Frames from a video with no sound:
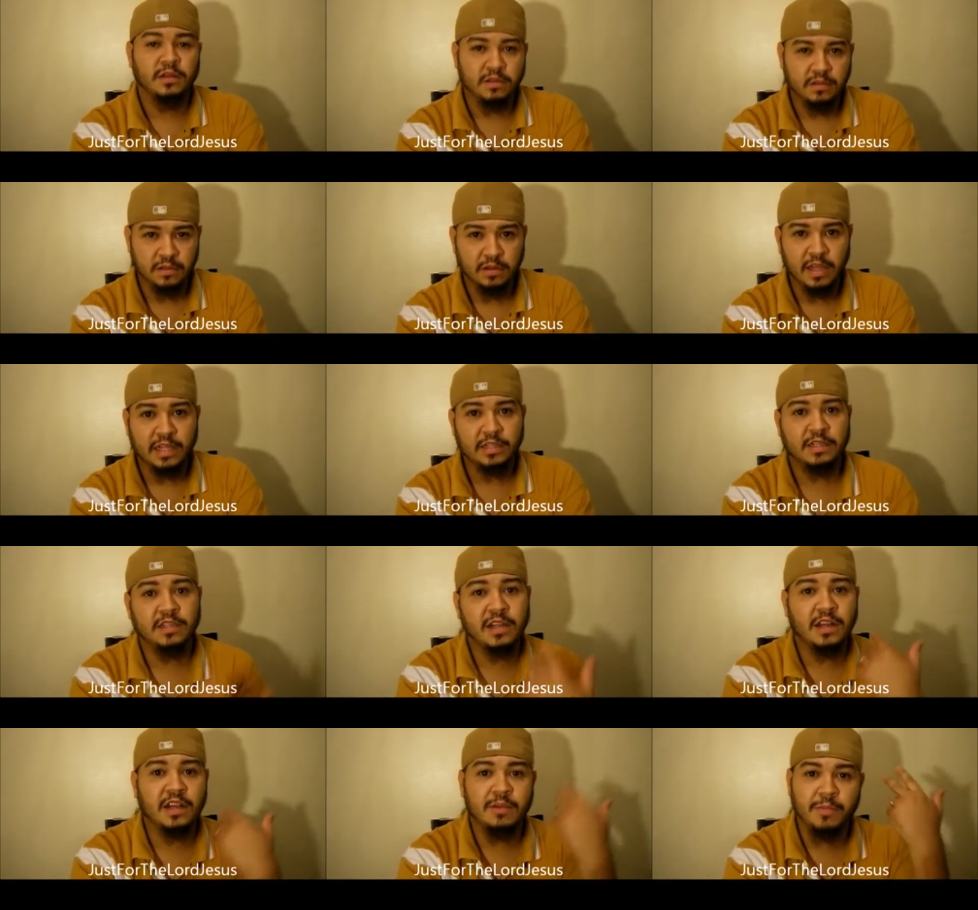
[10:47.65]
So that's
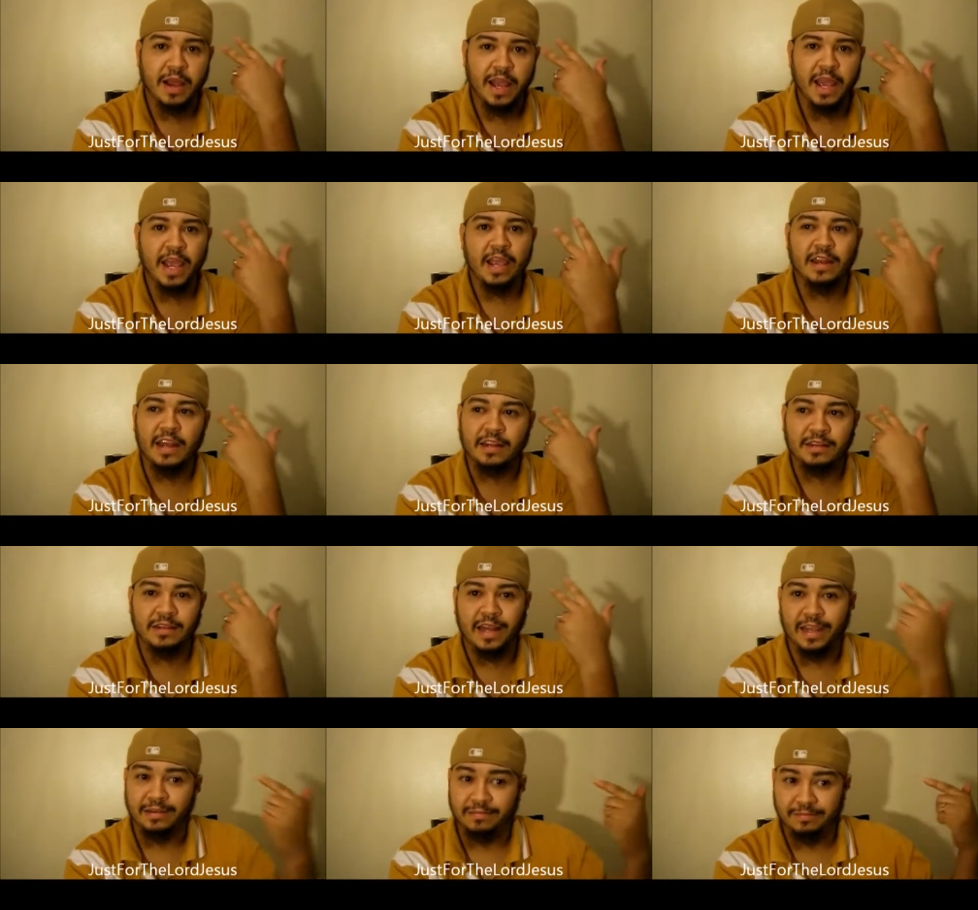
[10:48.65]
stuck in my head. That's
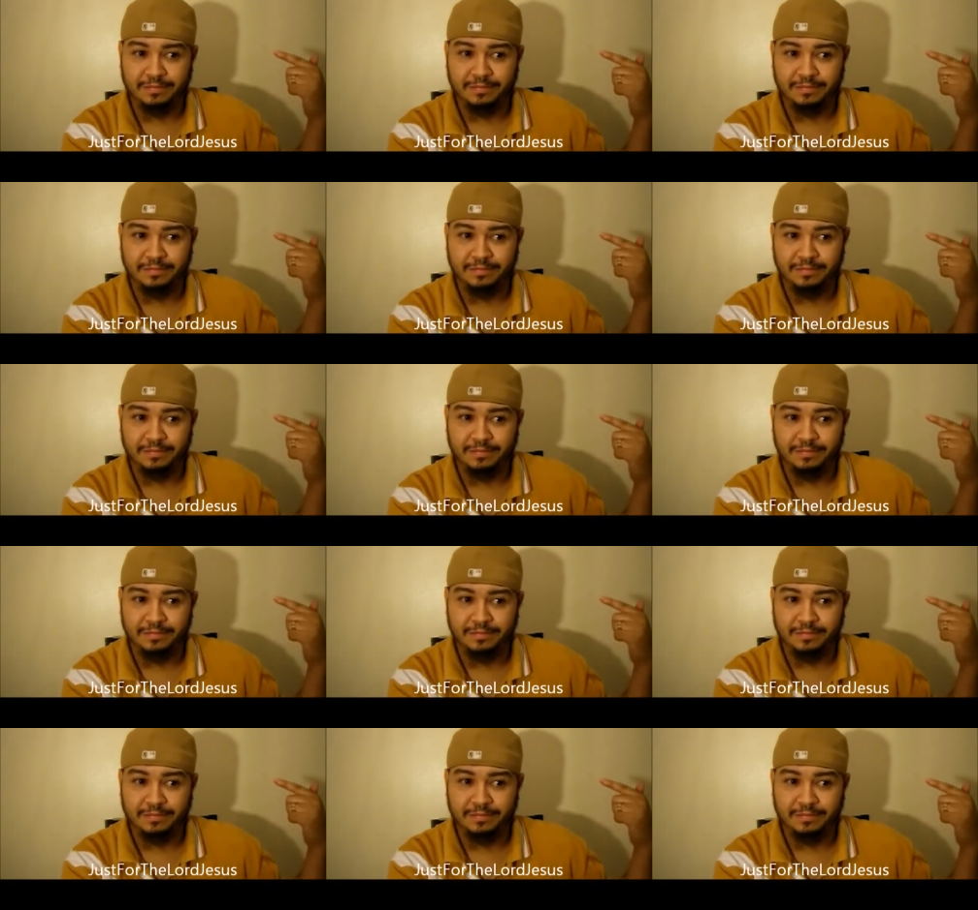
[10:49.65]
like